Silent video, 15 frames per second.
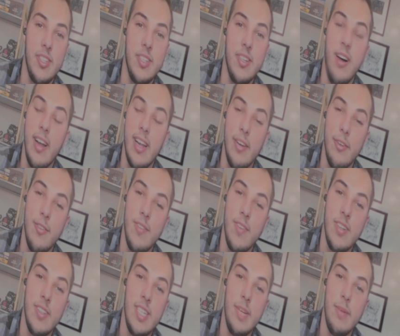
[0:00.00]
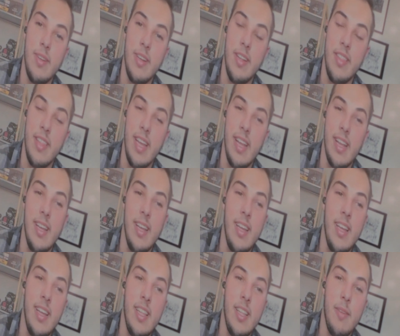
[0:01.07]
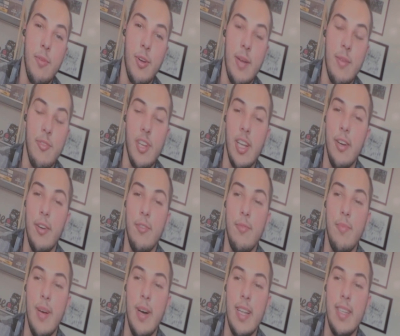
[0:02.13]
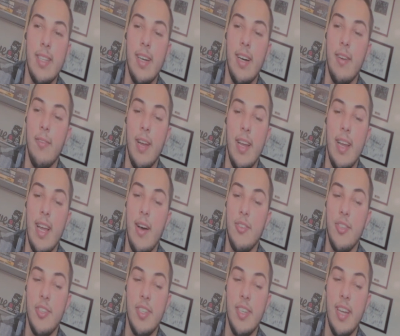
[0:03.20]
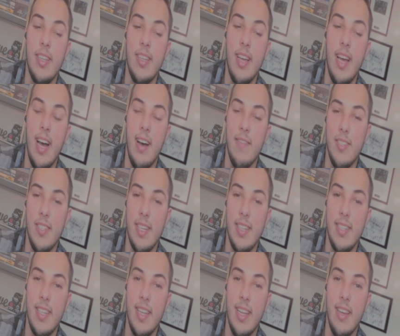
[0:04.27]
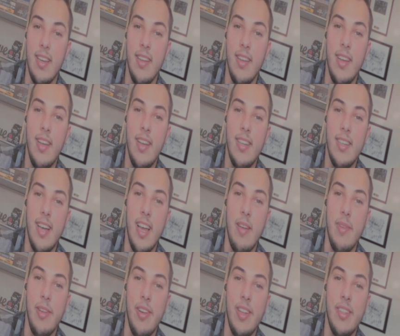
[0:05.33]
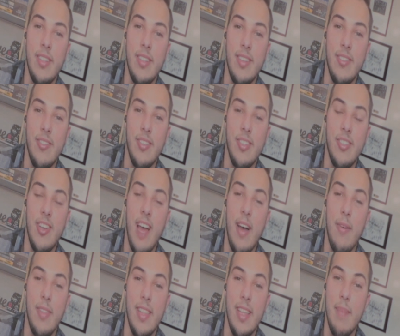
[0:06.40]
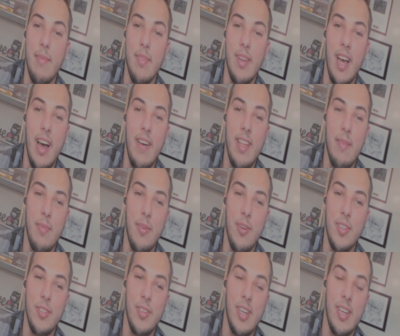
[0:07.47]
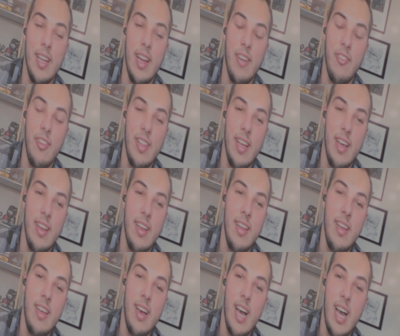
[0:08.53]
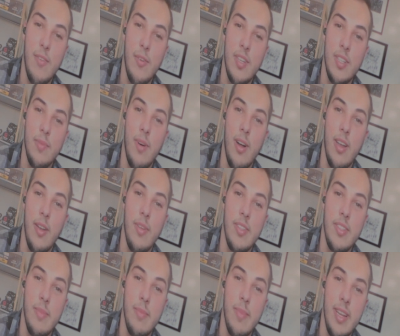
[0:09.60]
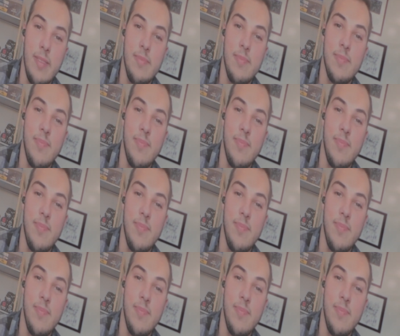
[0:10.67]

to talk it over and see where they think the program should go. But uh, right now, it's just nice to have 16 Diabeauties and just chat with them and have that personal connection that I've always wanted with somebody.